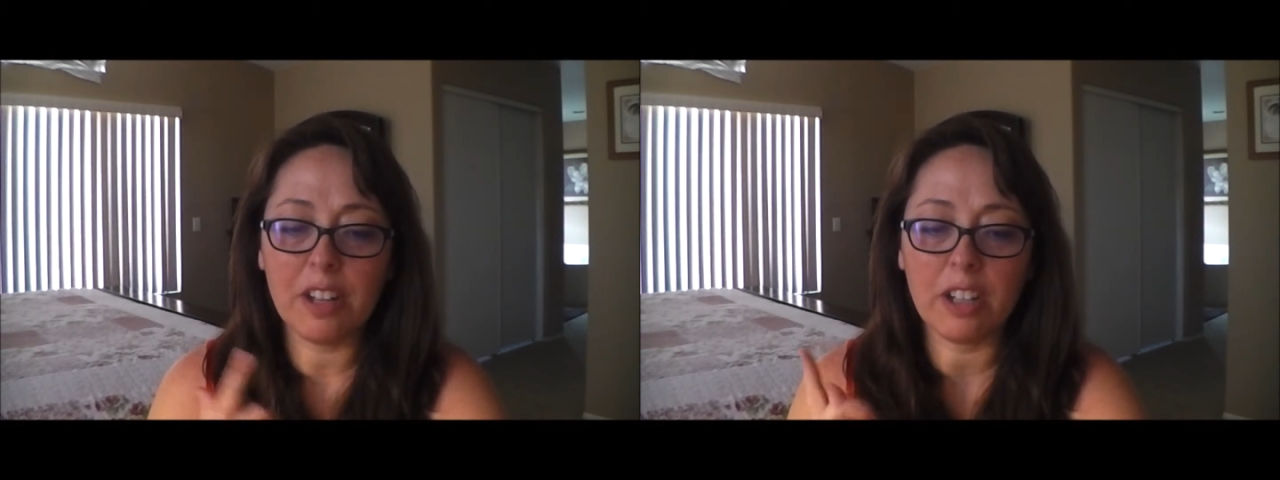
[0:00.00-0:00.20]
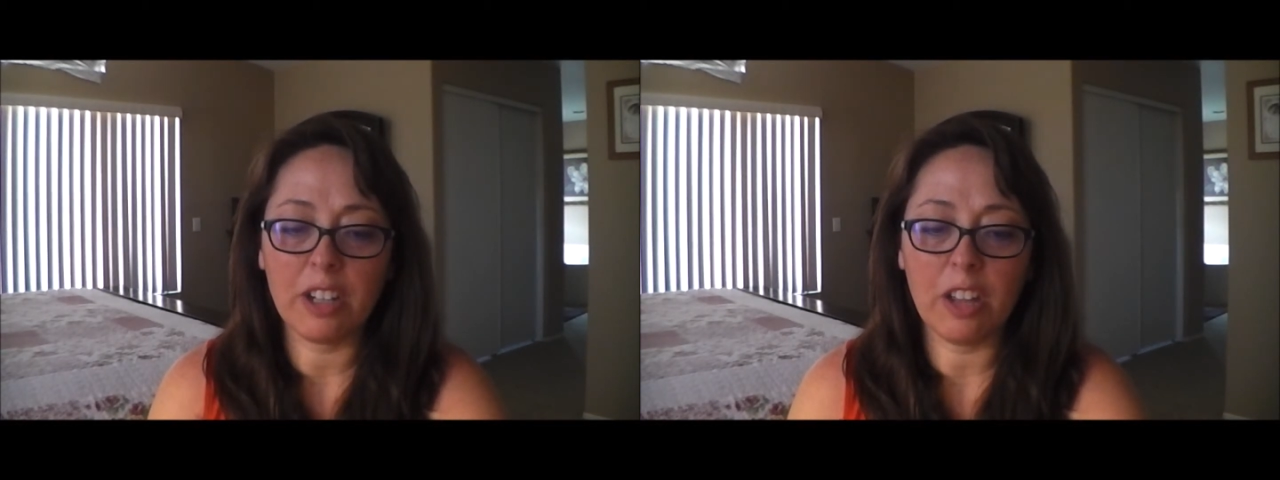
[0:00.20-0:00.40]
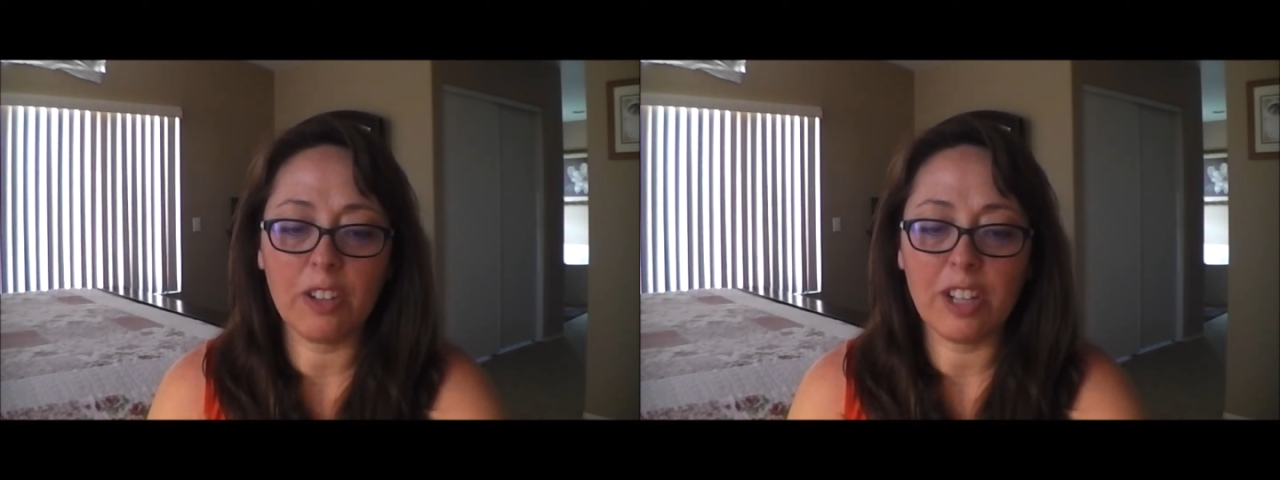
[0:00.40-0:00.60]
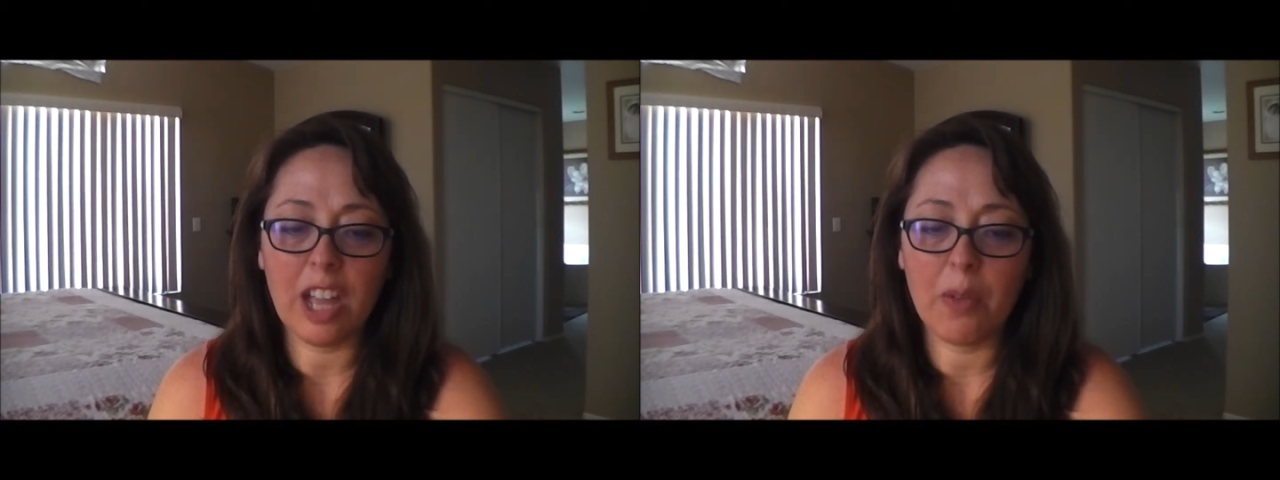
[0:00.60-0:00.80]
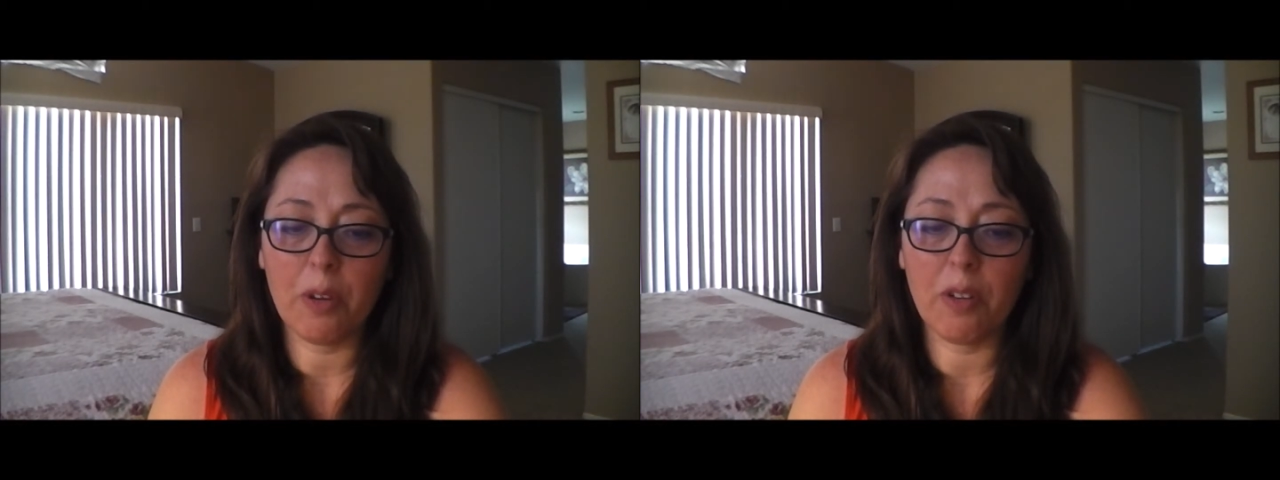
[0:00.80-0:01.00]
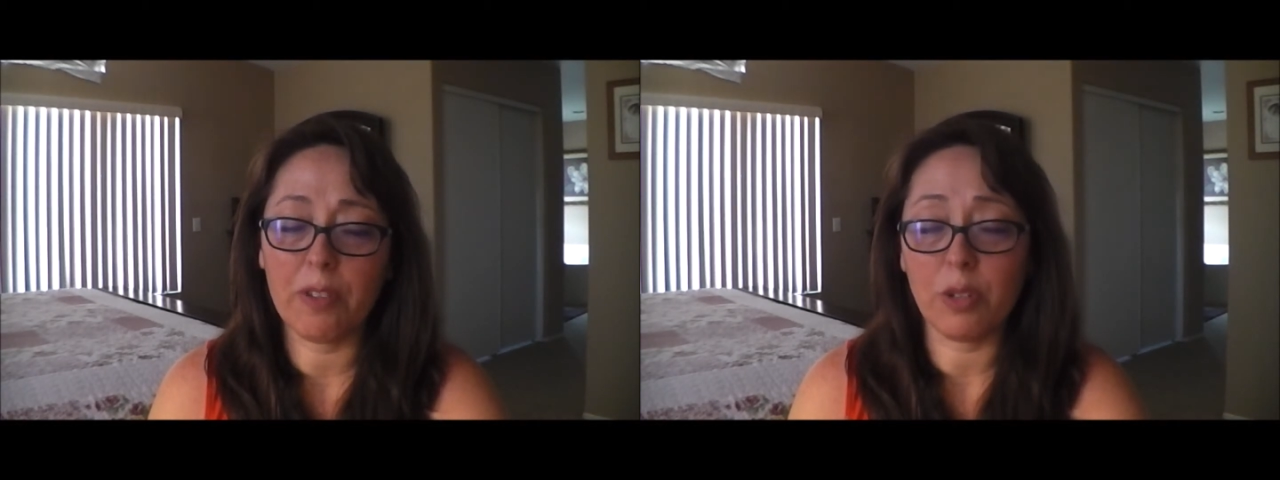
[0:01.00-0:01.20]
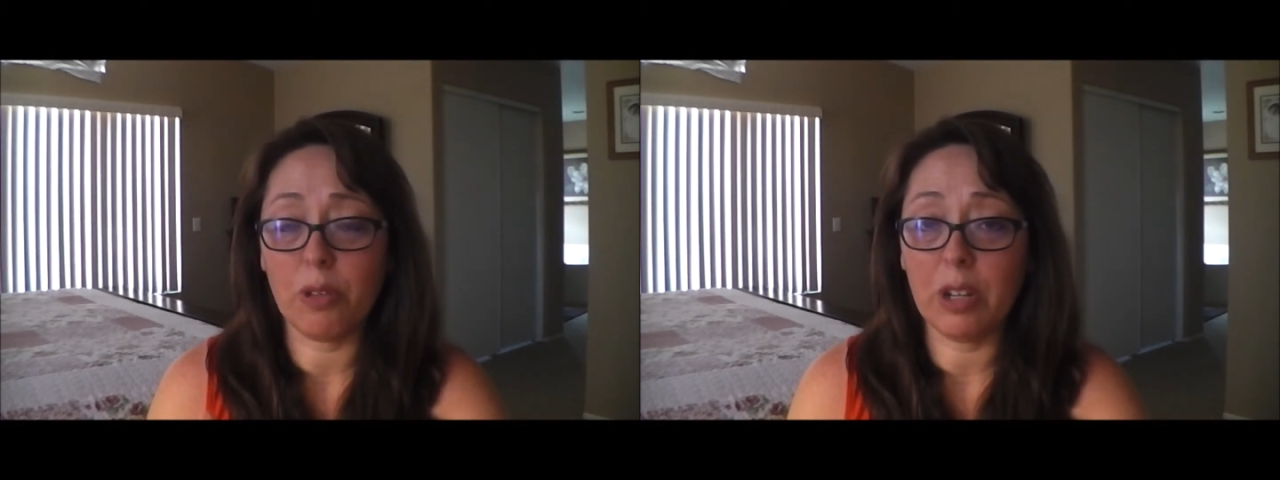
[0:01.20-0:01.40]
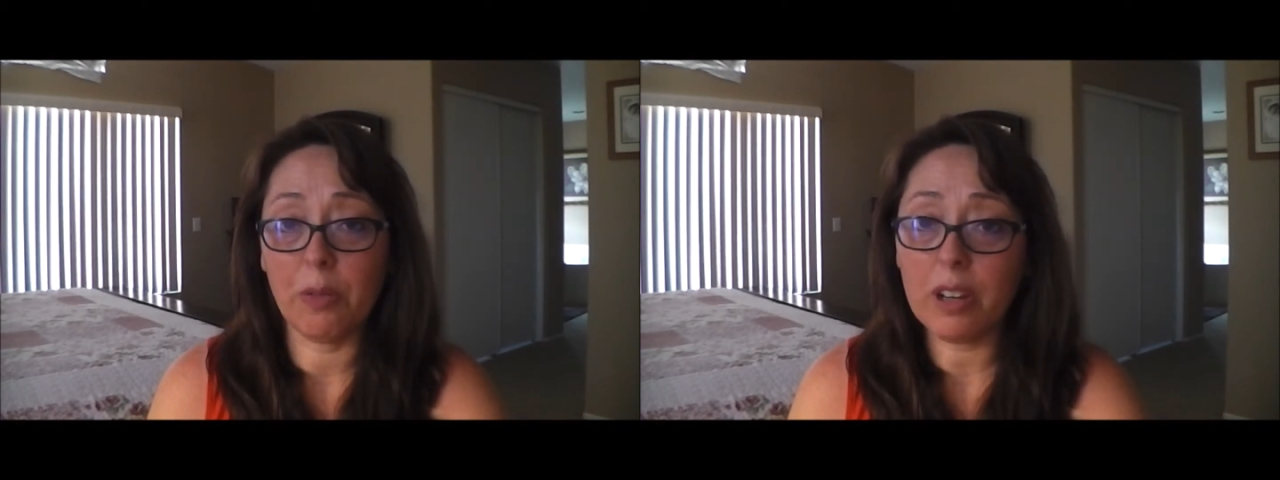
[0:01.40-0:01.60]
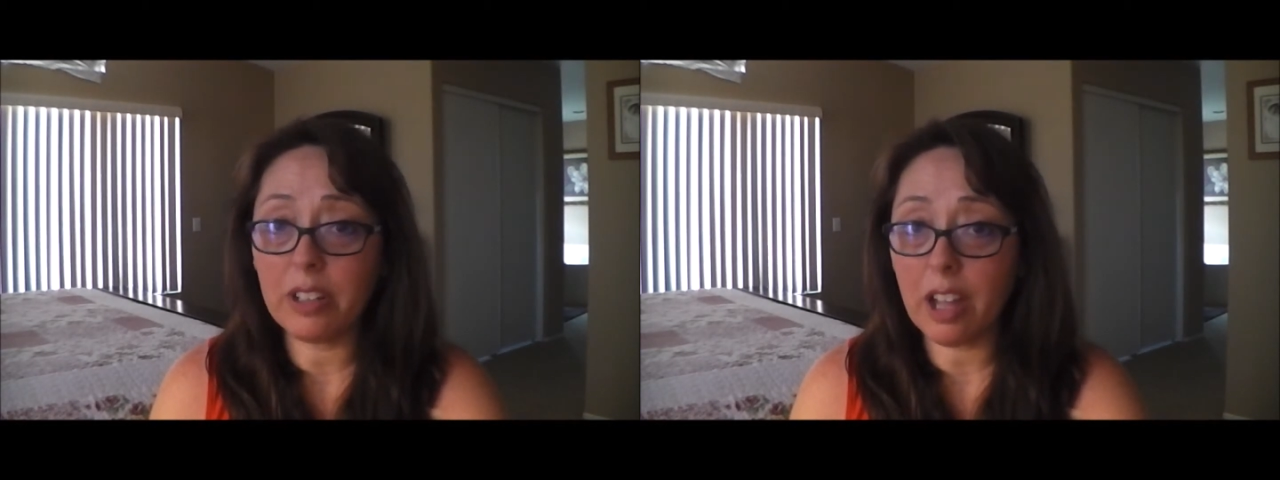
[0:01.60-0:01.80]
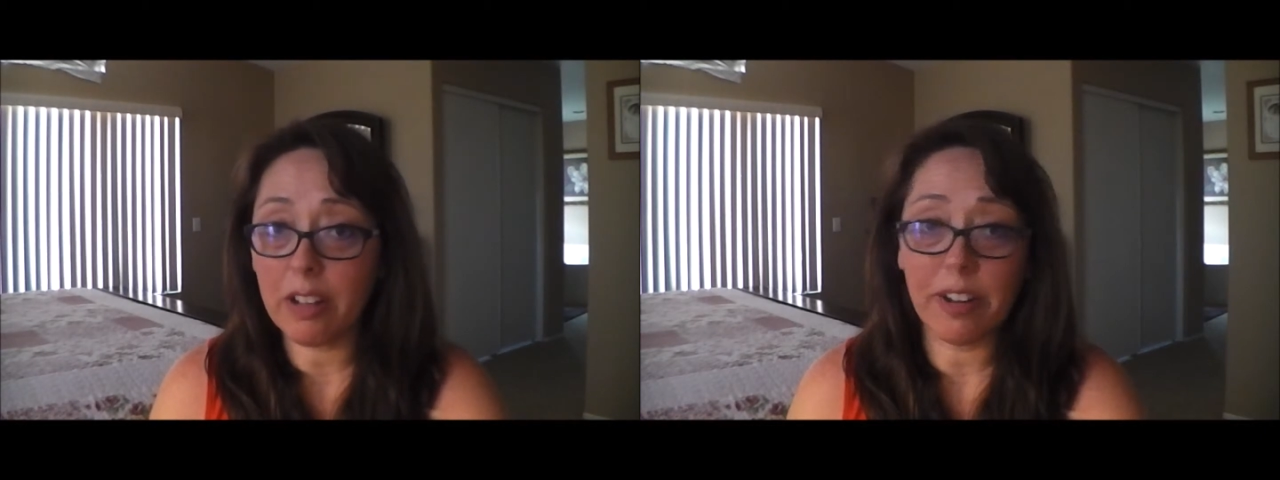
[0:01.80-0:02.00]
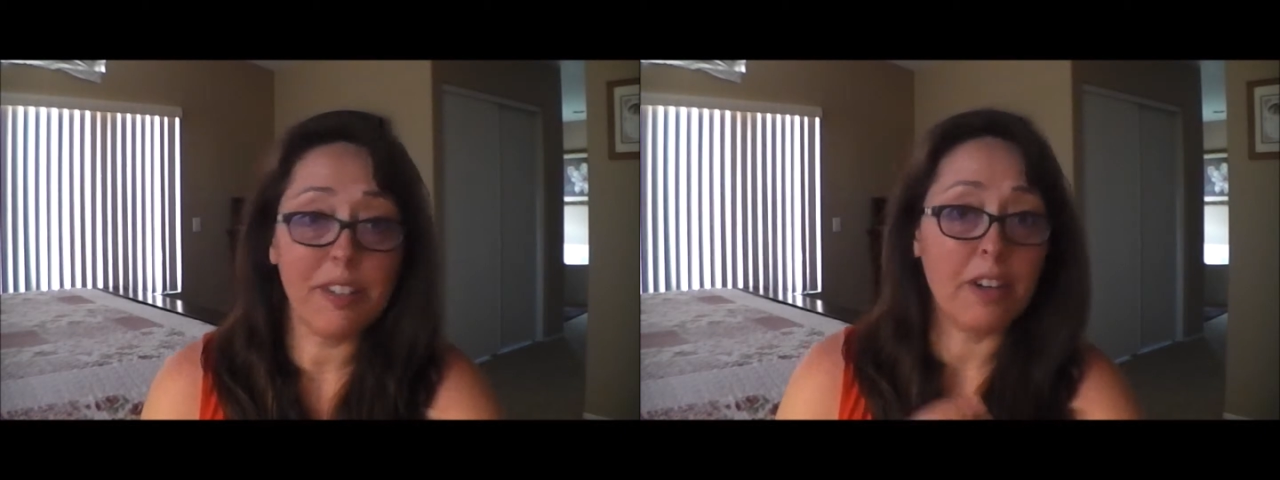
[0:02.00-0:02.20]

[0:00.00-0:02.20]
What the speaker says: On another day I went over 21 calories.